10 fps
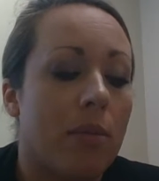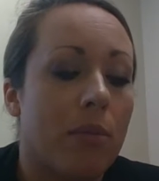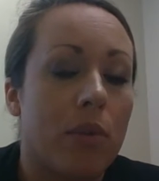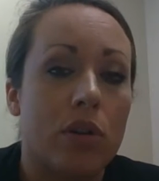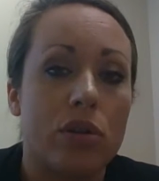
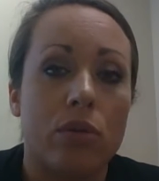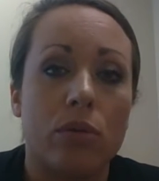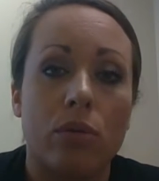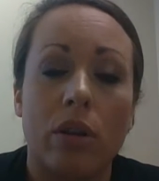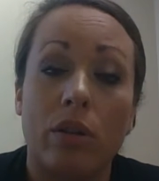
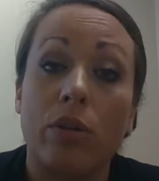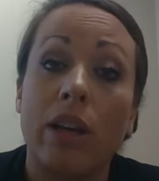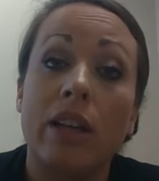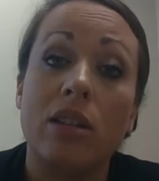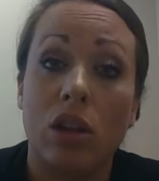it
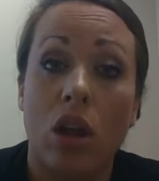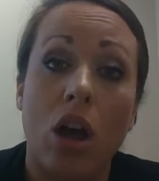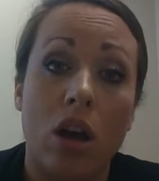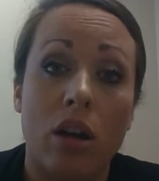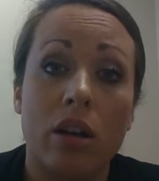creates a
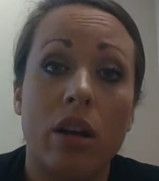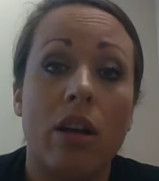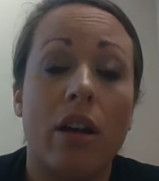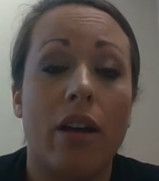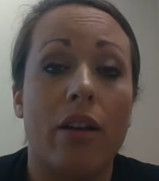log
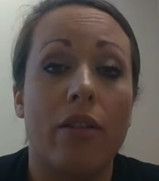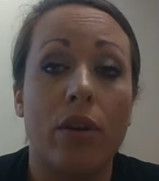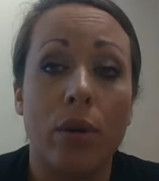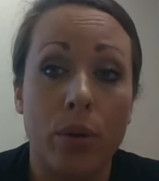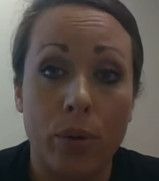of
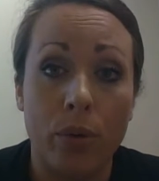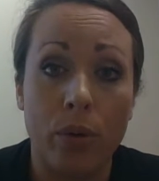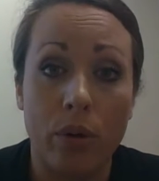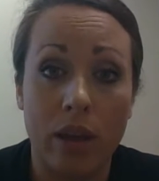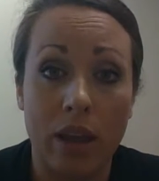
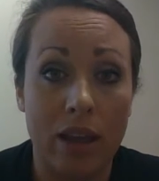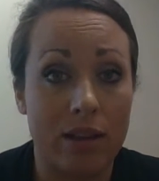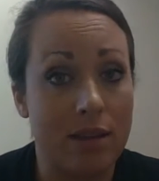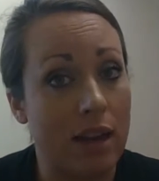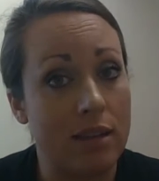who gains
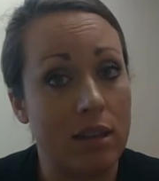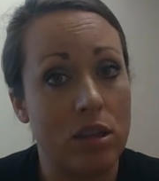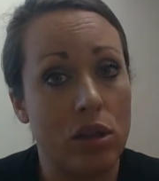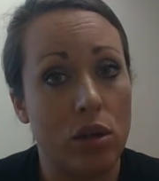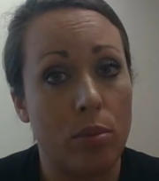access
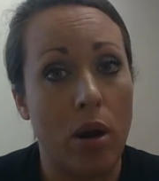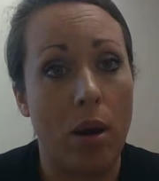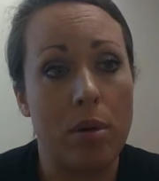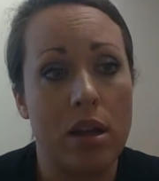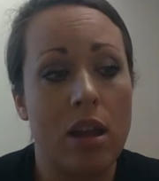to your
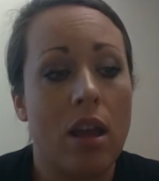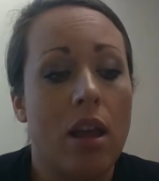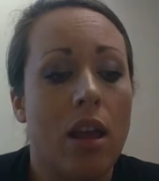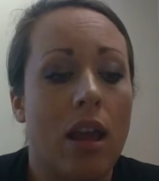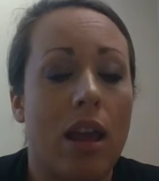property
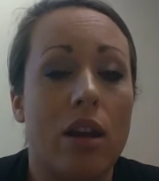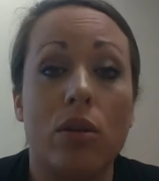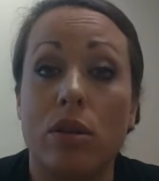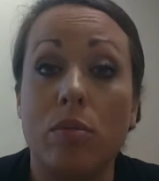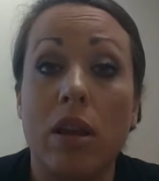and
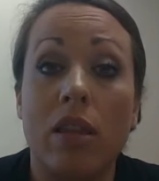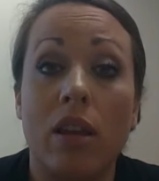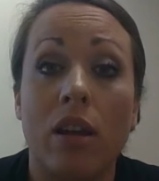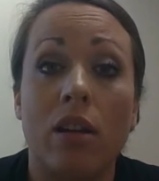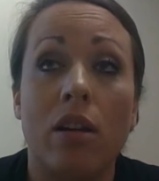who's been
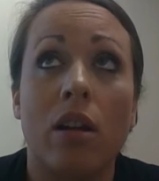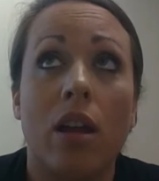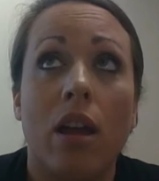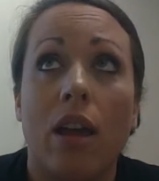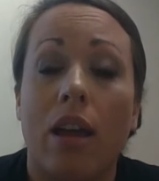there,
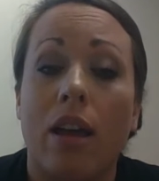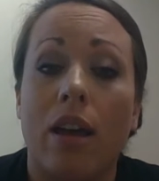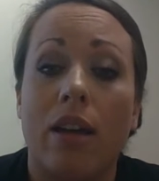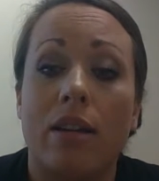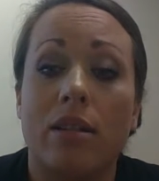
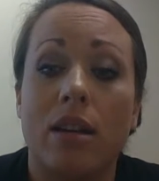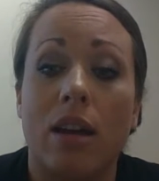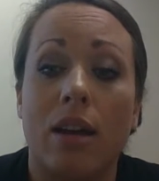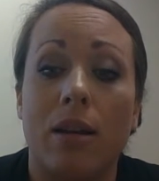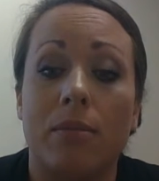and
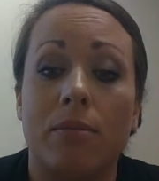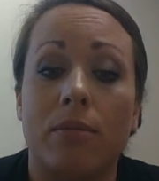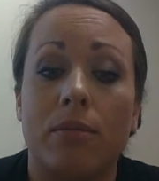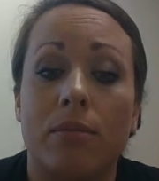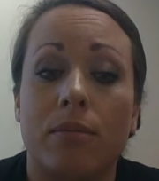
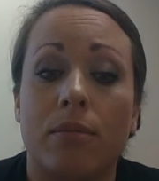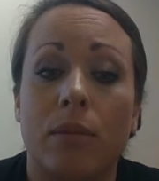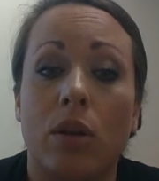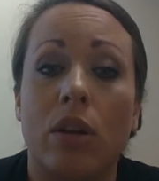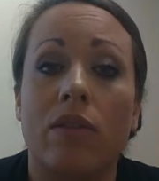
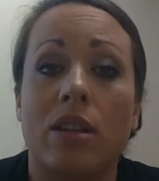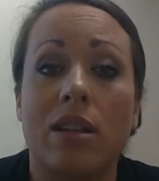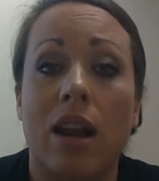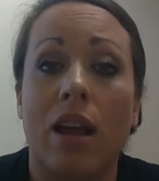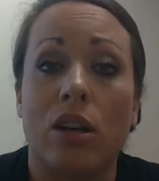gives us
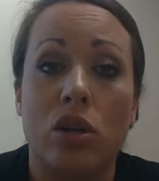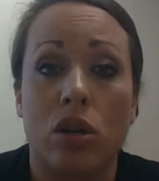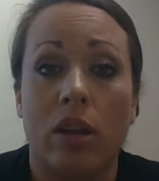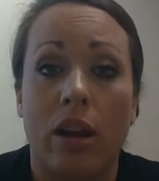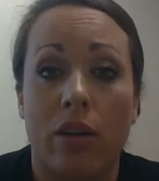that
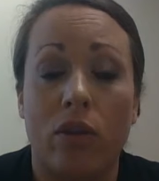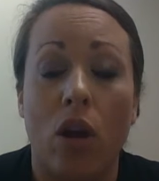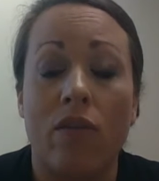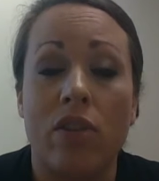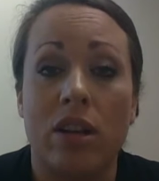extra layer of
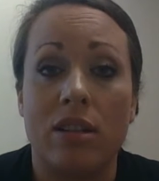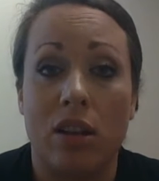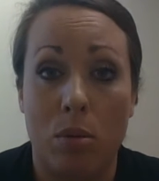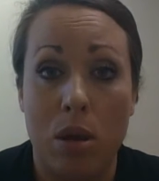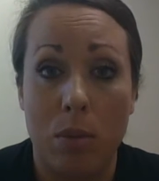confidence
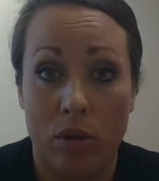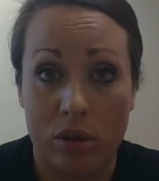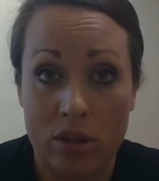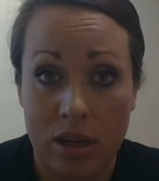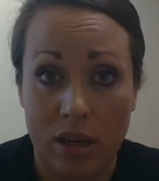that the people that
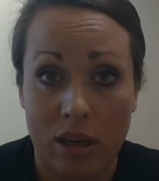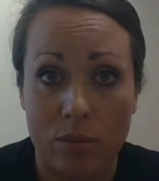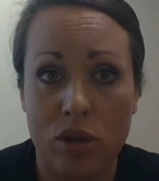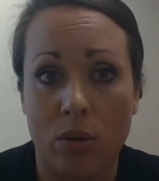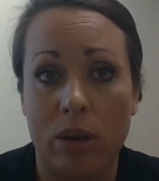are setting up
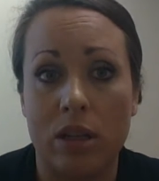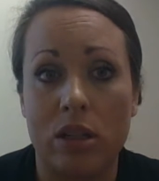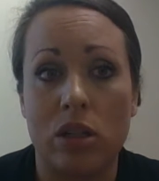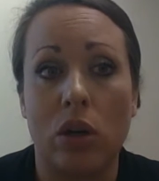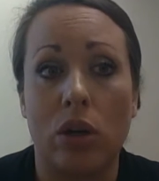showings
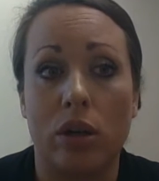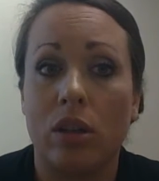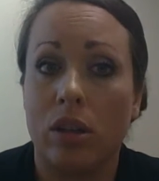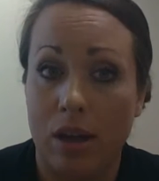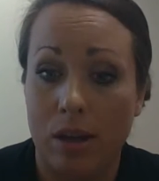are
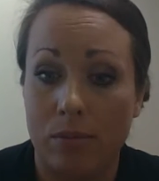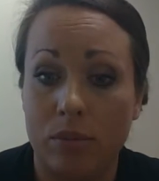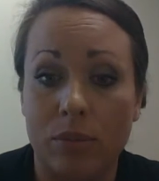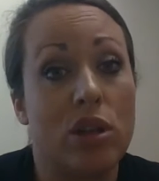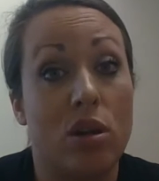
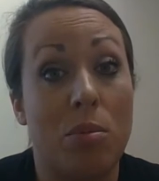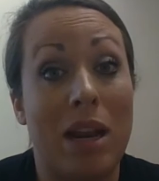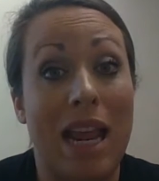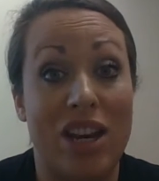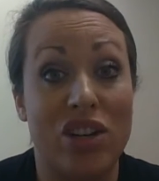legitimate
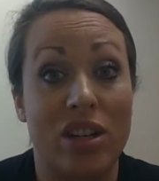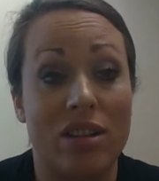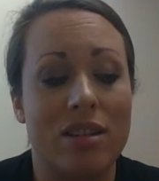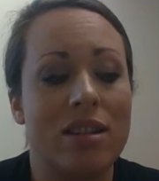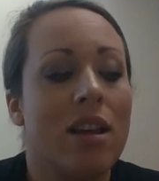agents.